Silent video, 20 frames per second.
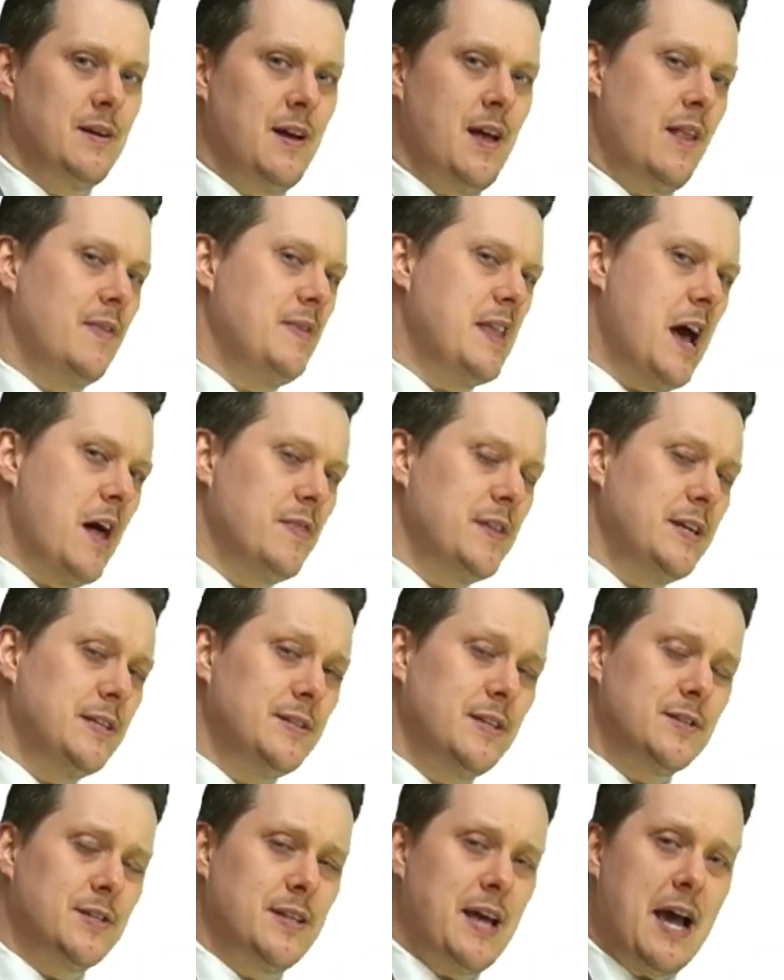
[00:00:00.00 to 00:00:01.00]
Now, this
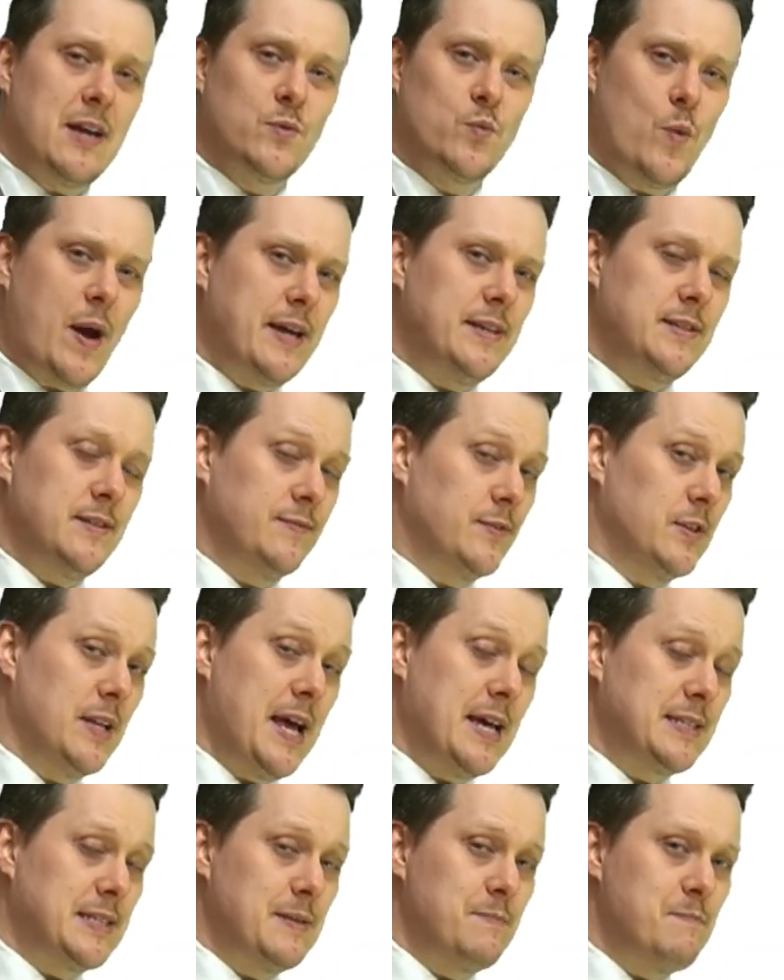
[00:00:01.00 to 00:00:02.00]
isn't as wasteful
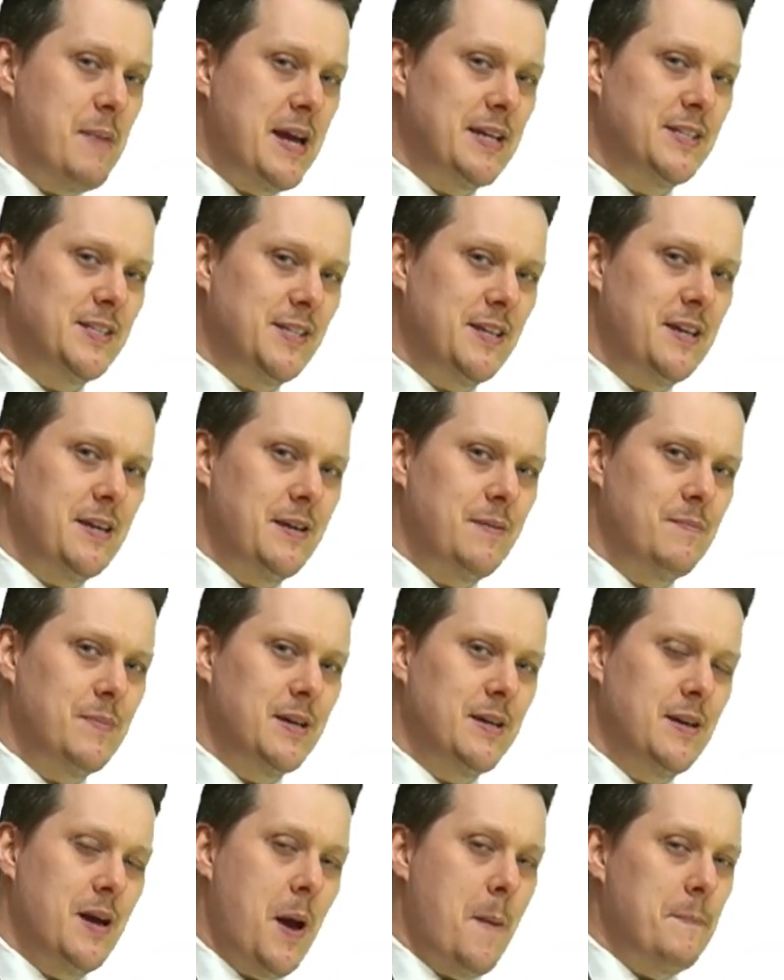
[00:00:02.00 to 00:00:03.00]
as it may seem,
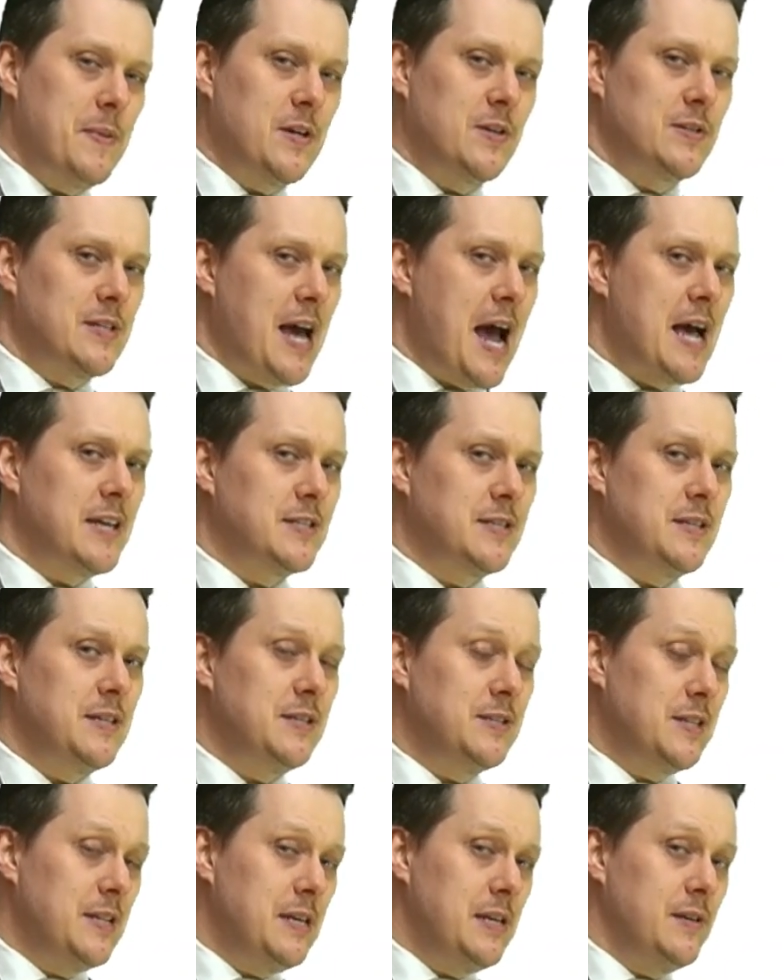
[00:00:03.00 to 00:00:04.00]
because as these
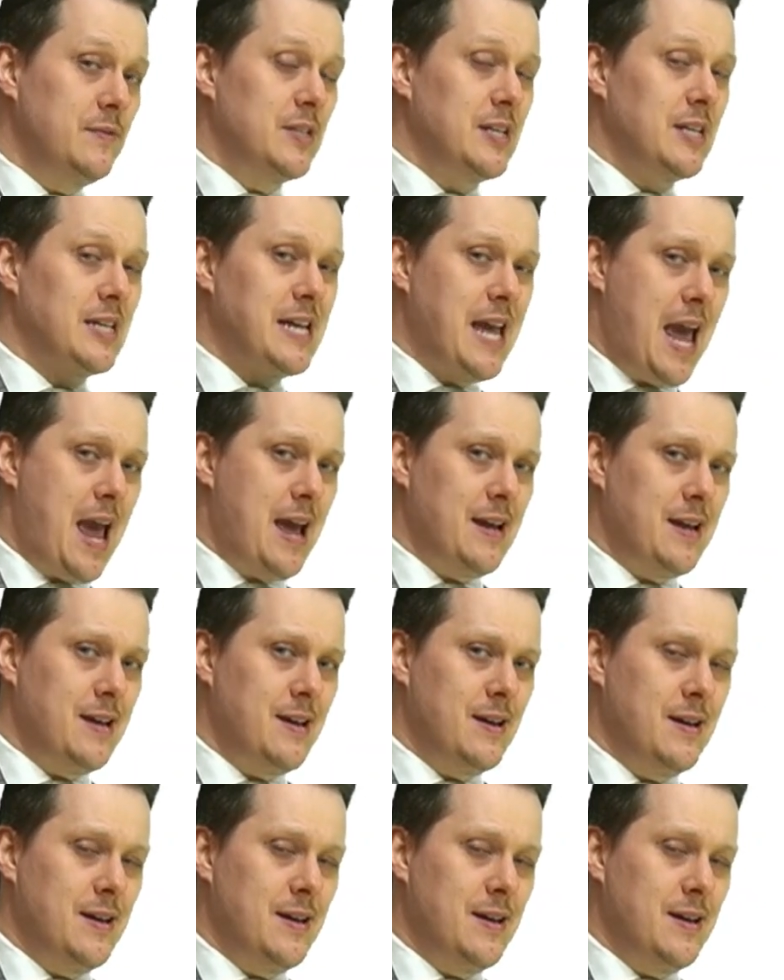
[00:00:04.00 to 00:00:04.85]
leaves decay,